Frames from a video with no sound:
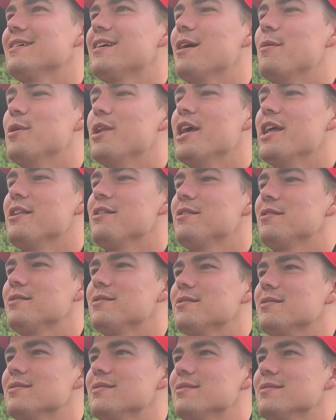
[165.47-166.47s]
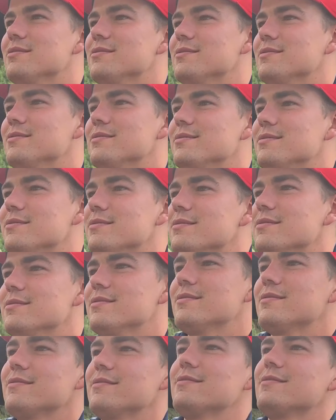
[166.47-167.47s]
I get now, I'd
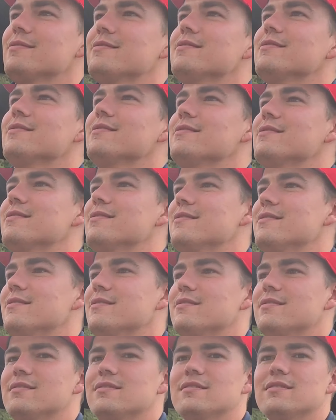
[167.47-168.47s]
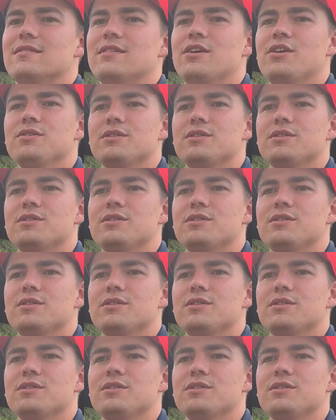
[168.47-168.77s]
like to make this a bit of an annual occasion.